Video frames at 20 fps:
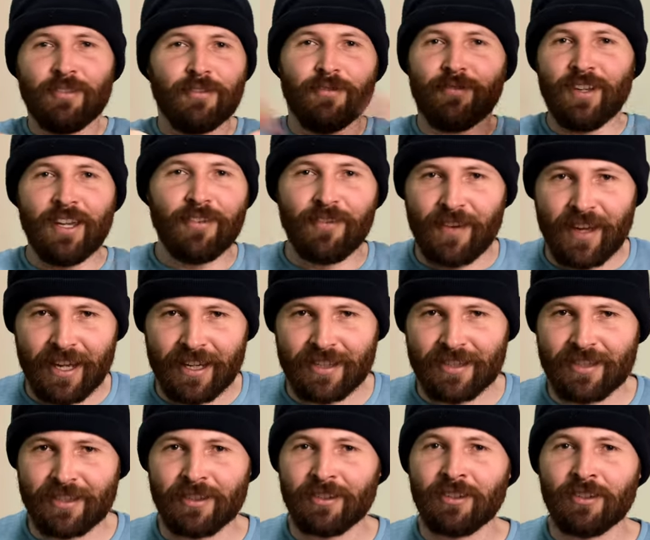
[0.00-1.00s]

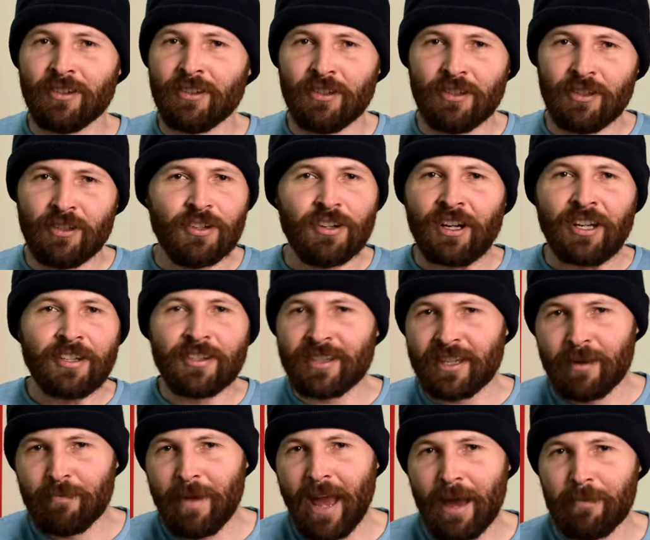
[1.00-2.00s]
VFX, and you're not going to see
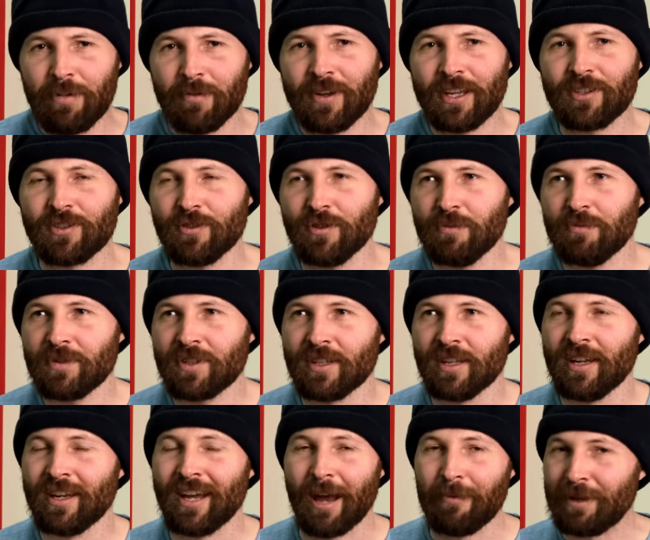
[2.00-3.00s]
a map that zooms.
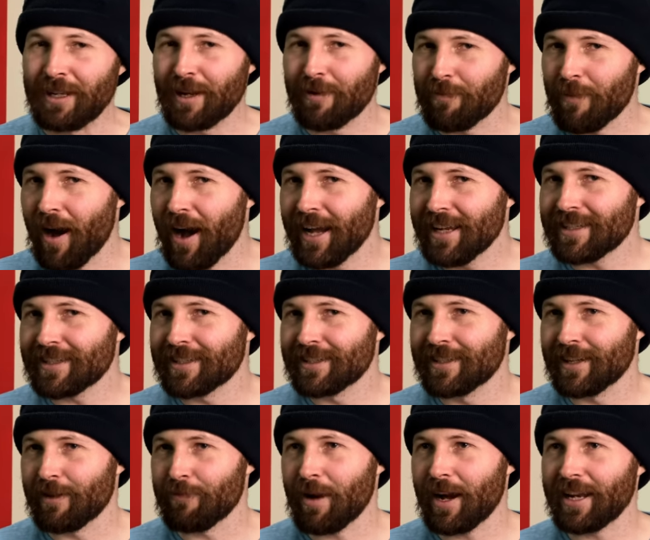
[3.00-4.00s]
I mean, I
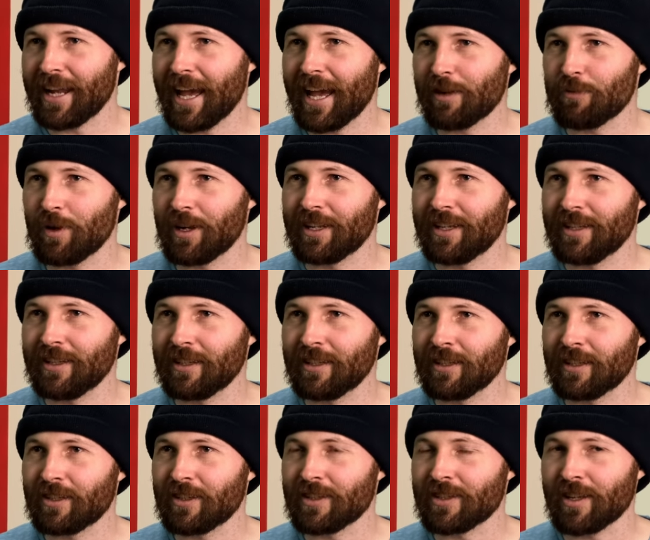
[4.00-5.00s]
might add one in,
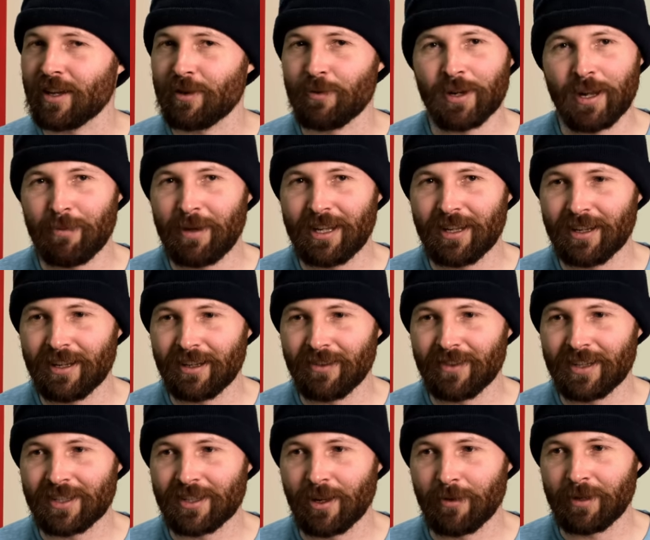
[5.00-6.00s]
because when I'm editing
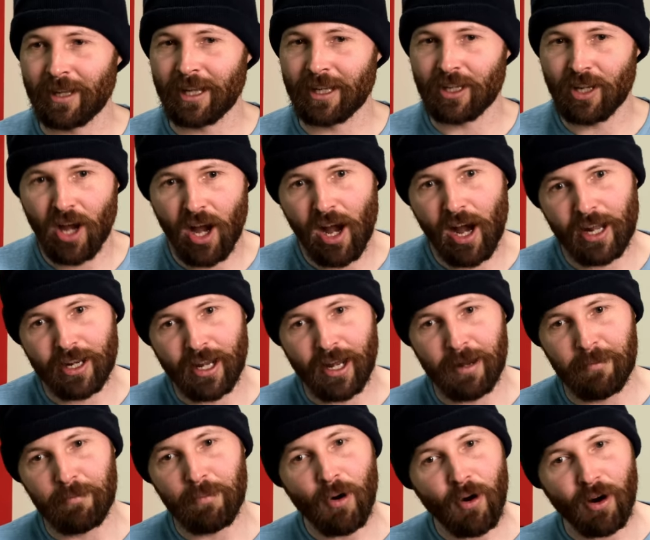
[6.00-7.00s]
this, I'll be like, God,
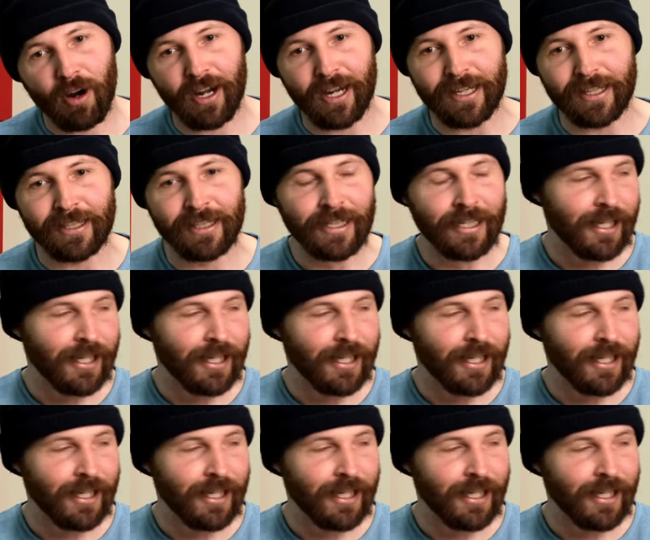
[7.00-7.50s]
I'm boring.